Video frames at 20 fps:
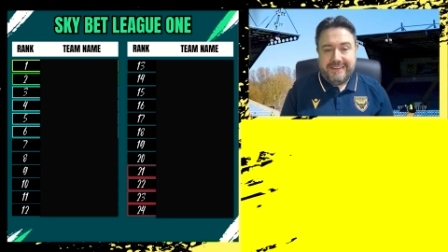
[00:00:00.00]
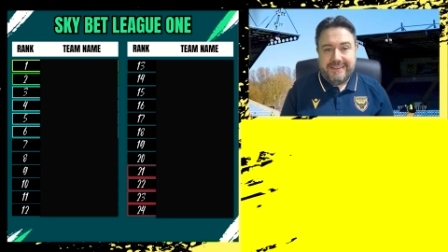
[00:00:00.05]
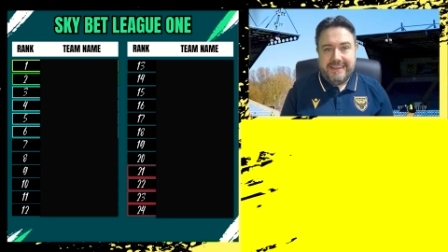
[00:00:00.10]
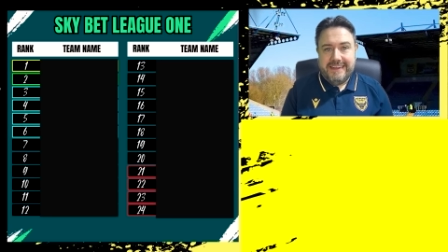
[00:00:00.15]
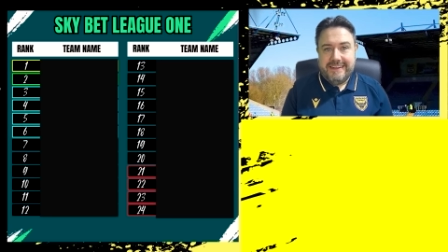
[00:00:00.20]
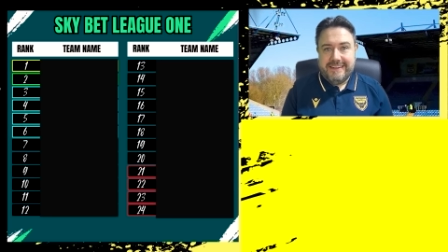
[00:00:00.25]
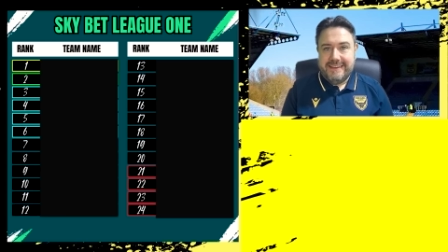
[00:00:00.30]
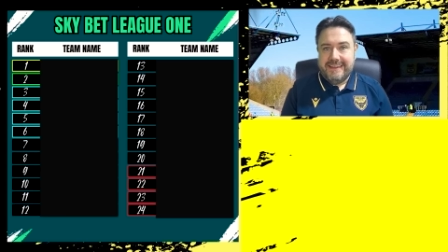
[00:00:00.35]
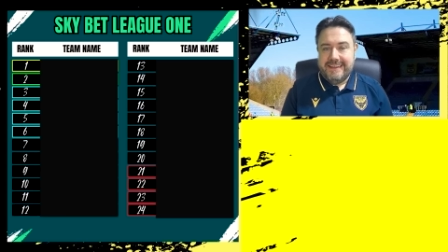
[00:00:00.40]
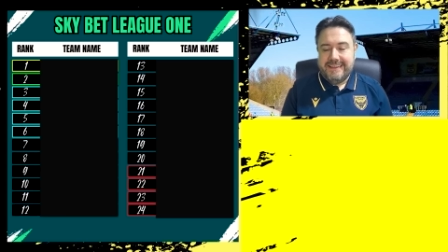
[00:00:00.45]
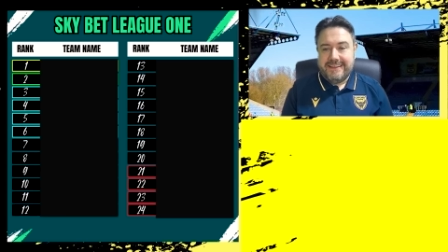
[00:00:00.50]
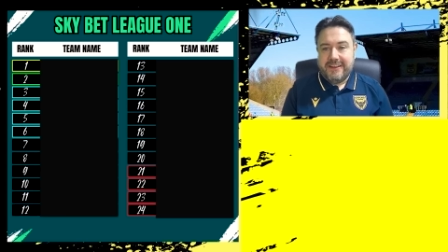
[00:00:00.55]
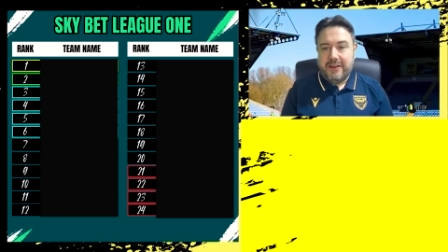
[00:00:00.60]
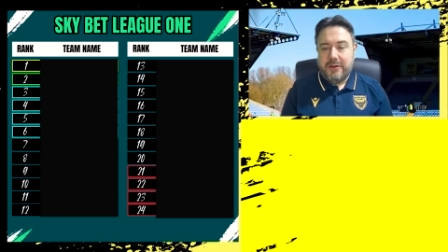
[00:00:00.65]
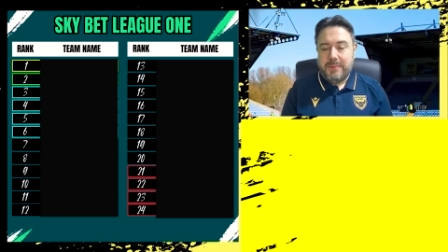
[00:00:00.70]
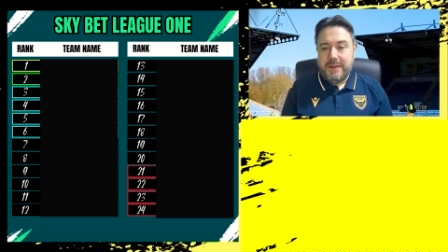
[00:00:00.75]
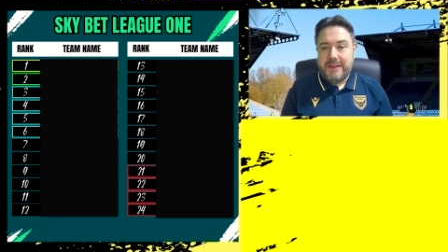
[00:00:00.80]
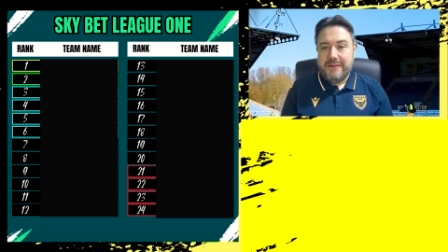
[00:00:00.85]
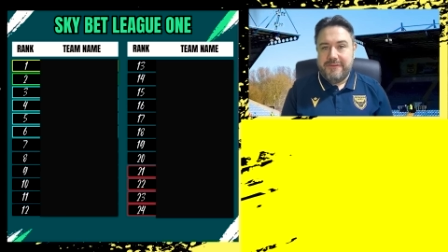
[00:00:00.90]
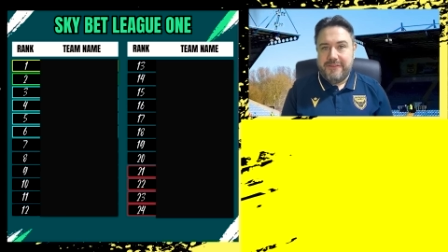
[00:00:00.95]
season is going to
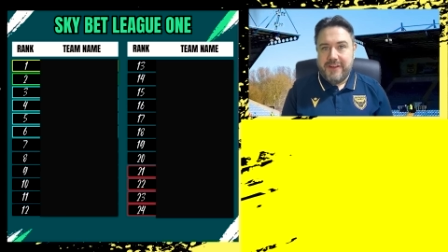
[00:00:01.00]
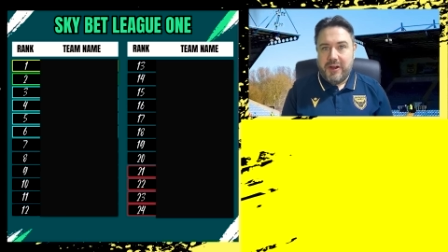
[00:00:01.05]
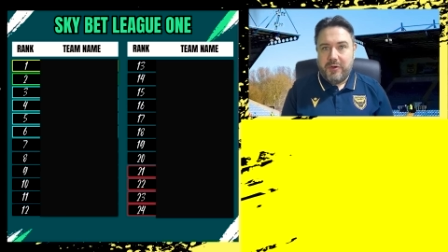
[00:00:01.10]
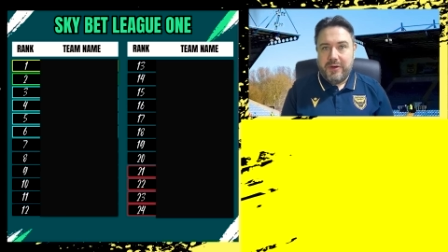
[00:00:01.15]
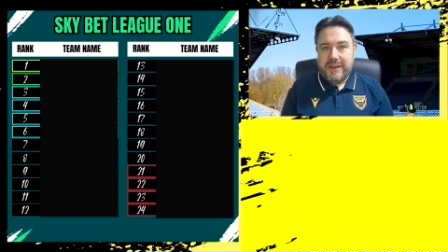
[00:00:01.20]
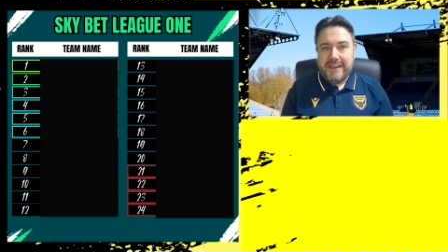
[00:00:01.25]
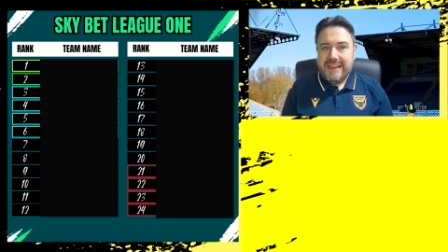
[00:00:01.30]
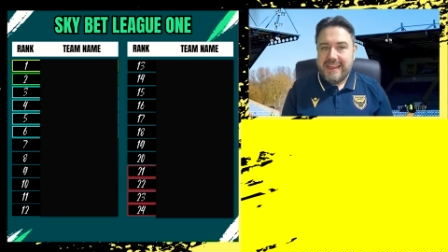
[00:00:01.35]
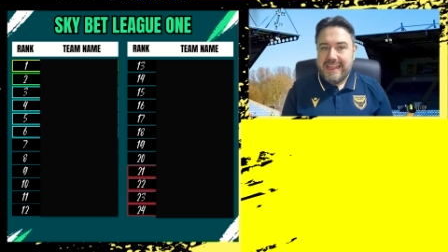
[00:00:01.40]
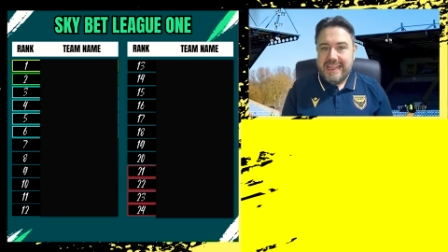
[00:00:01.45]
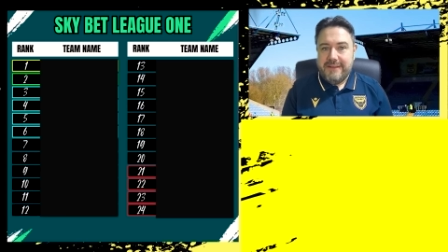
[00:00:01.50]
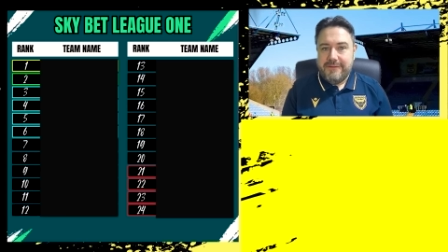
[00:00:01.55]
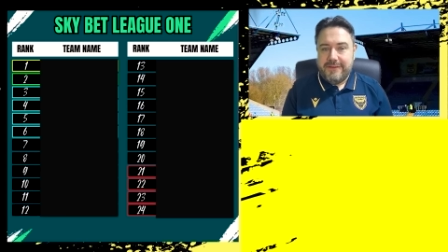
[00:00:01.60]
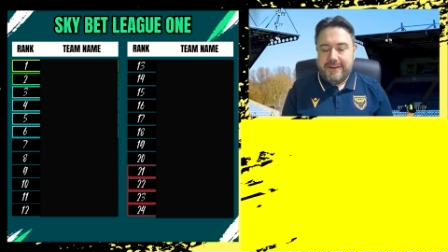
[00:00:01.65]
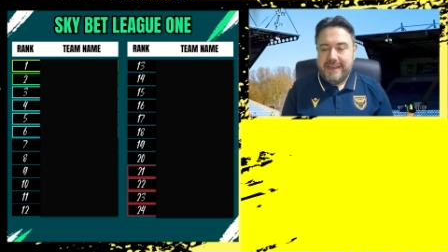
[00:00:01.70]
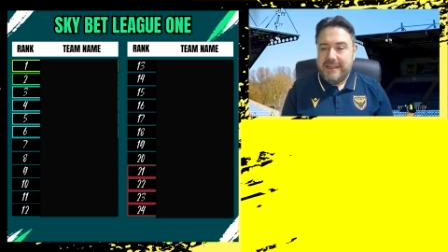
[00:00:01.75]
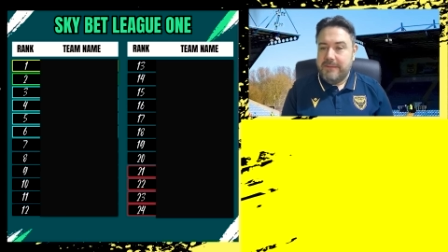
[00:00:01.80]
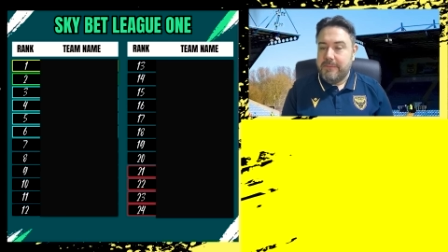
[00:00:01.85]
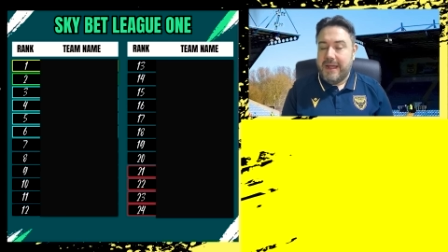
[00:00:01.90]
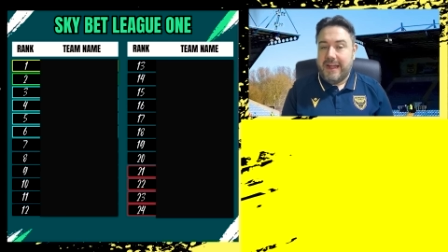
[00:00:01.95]
be very
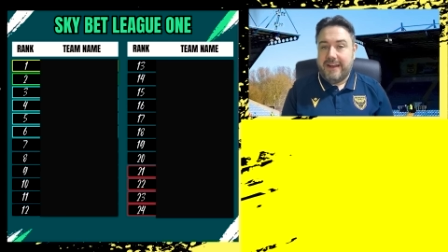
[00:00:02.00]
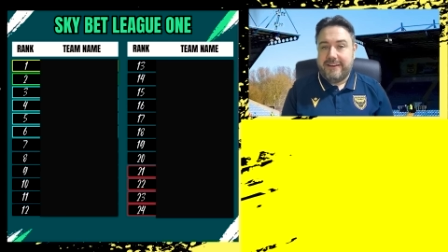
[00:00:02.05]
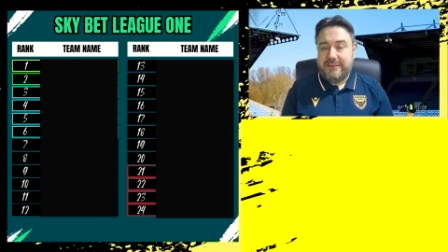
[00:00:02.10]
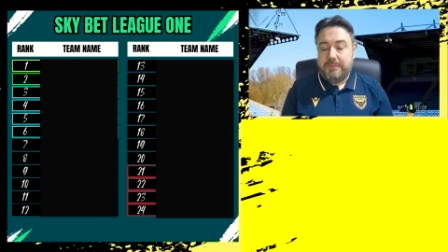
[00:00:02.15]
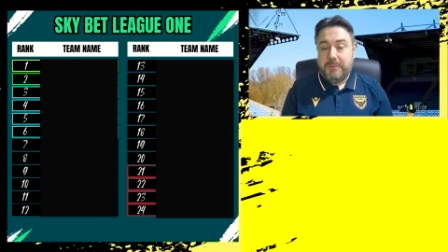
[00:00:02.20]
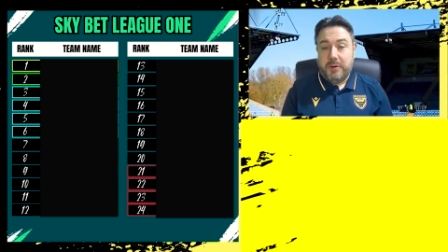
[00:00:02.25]
evenly matched,